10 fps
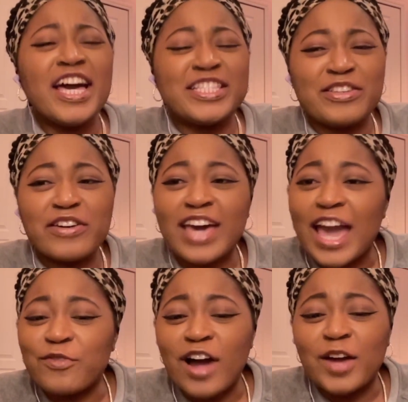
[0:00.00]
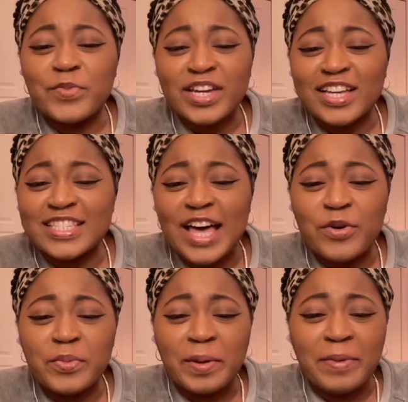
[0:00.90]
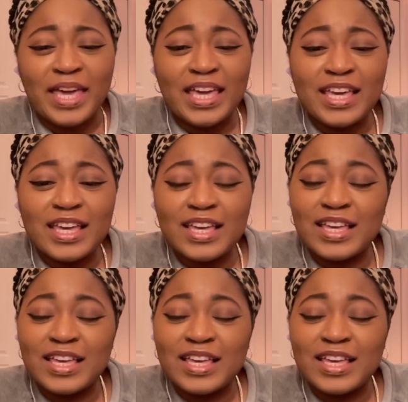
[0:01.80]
It's okay, Ron, because that would be me.